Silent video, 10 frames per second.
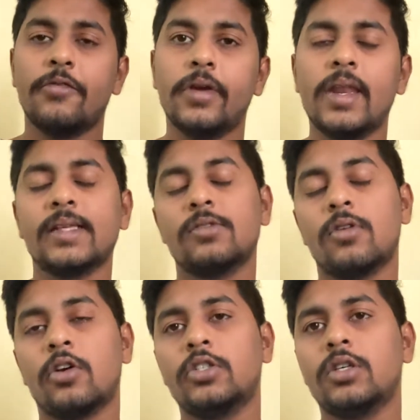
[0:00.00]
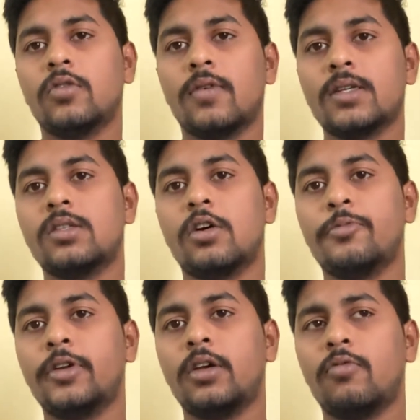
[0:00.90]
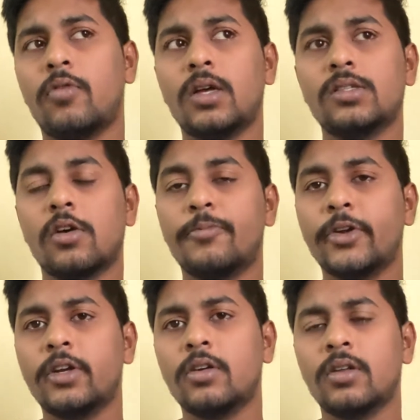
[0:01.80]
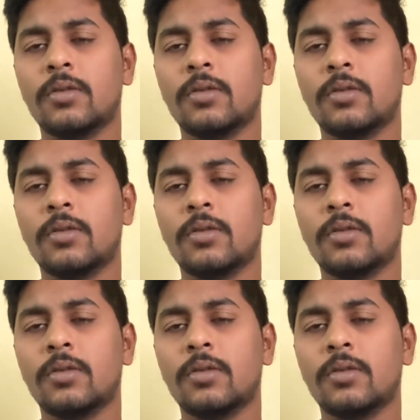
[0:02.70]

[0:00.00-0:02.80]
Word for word: WinX Launcher was updated